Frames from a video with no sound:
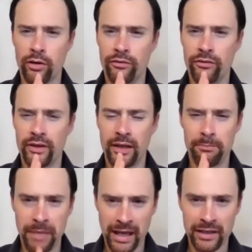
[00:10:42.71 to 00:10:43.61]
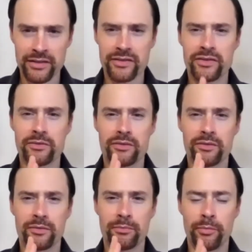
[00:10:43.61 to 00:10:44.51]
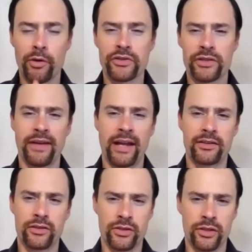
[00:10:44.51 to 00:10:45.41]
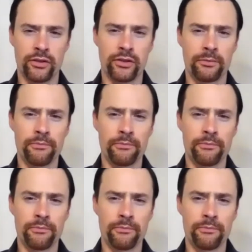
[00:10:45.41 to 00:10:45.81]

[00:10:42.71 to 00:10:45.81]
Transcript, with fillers: of a balanced, positive attitude.